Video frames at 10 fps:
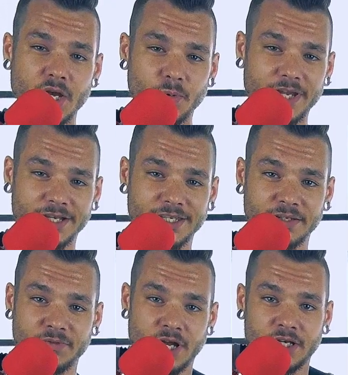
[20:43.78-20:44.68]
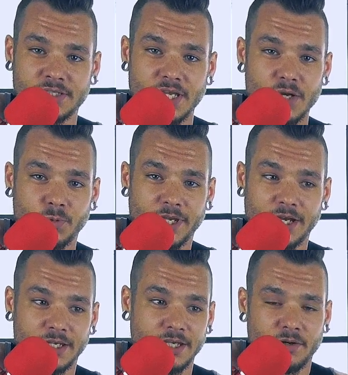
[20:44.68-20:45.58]
We got gig vlogs, we
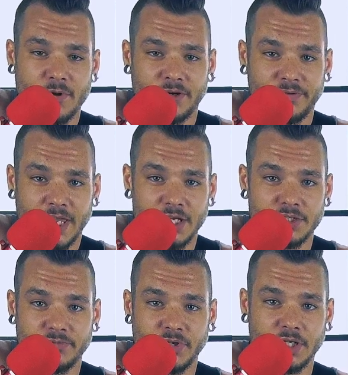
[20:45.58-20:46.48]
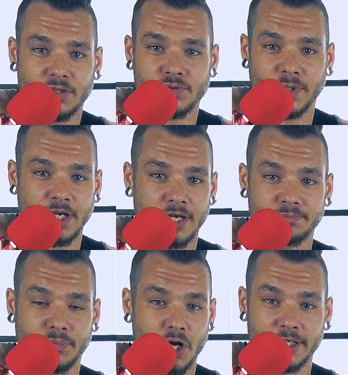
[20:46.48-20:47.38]
got gear modification videos, we
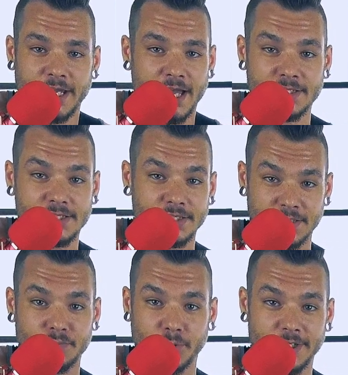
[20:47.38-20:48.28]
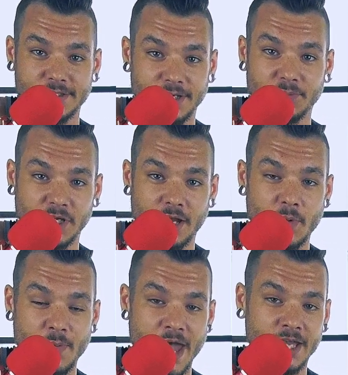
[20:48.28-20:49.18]
got podcasts at some point is gonna be
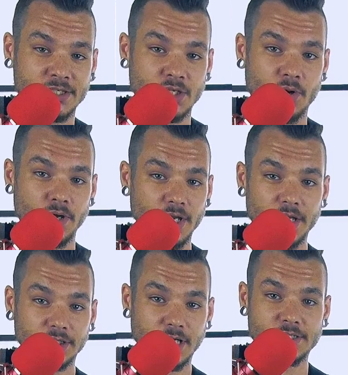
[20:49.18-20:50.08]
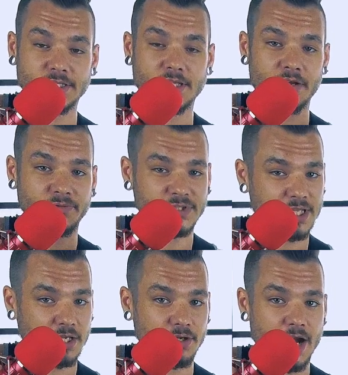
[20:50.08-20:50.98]
coming back. So lots of stuff
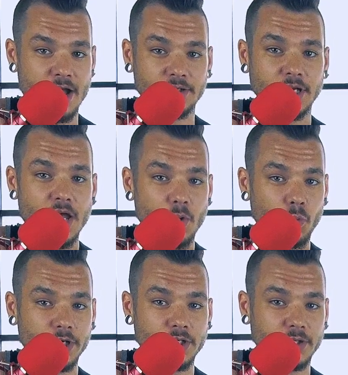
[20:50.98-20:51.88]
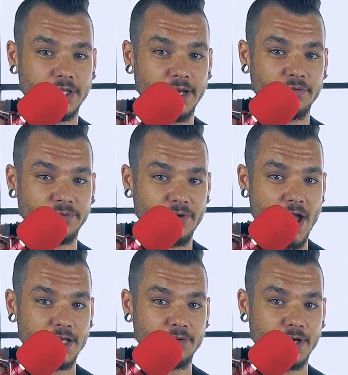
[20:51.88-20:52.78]
sticking around. We're doing it every
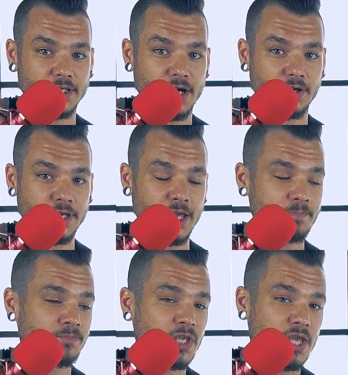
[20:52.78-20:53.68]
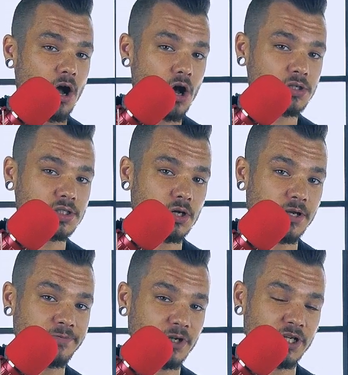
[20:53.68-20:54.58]
Friday right now, okay? Also,
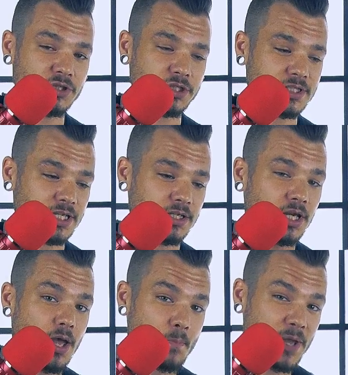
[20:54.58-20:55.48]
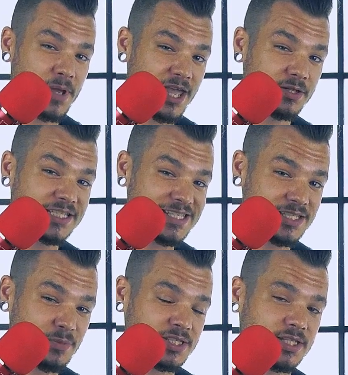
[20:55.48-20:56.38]
if you're interested, my band
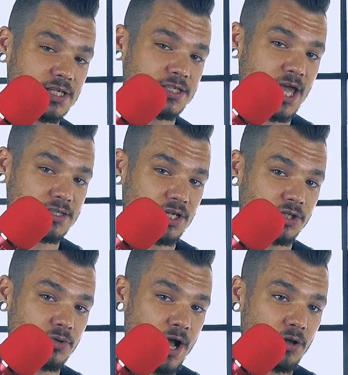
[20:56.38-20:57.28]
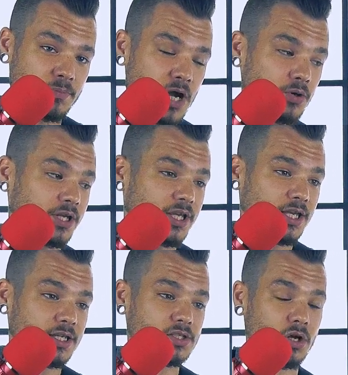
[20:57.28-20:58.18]
Dizzy Mystics has our new album out.
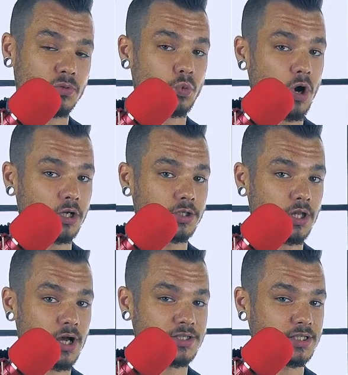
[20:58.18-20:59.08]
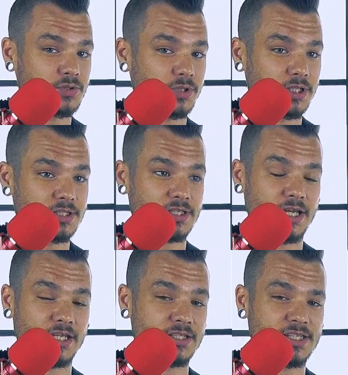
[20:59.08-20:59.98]
It's called Wanderlost. It's really
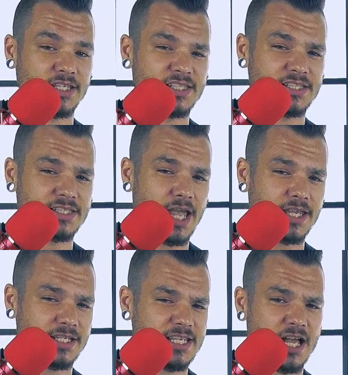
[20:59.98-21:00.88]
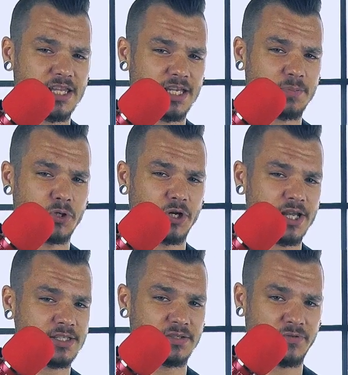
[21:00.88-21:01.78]
exciting. It's like psychedelic,
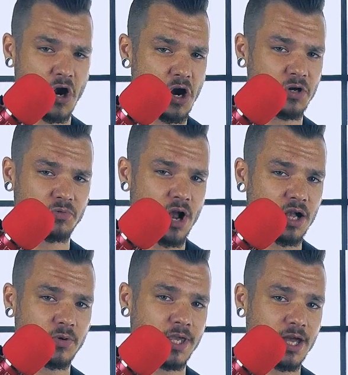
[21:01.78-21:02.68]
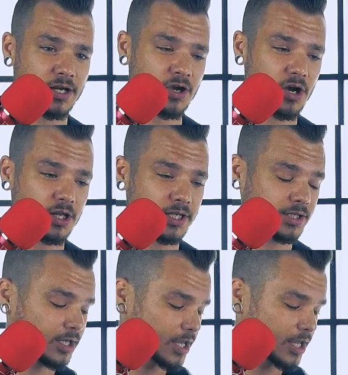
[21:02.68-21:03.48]
progressive hard rock, we kind of call it.